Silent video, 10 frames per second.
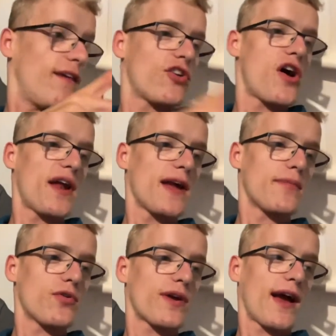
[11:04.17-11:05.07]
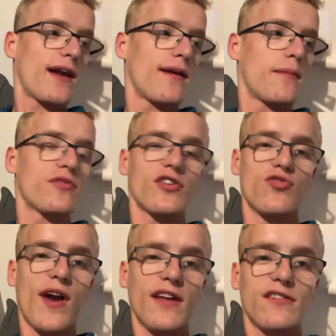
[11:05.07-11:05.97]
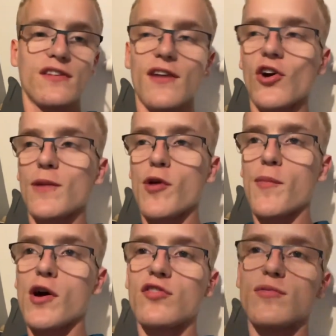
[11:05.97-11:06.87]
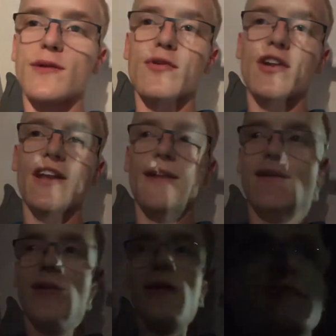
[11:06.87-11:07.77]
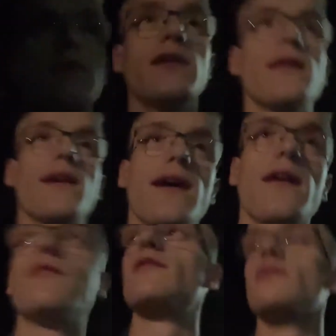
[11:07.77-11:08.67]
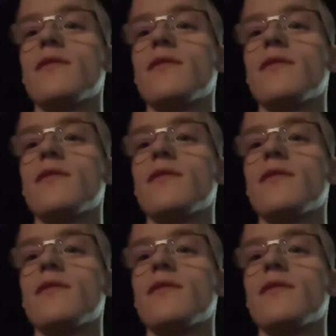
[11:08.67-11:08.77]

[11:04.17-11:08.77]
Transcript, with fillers: got an Irn-Bru can. I'm just gonna rest and I've gotta be up early tomorrow morning. Morning guys.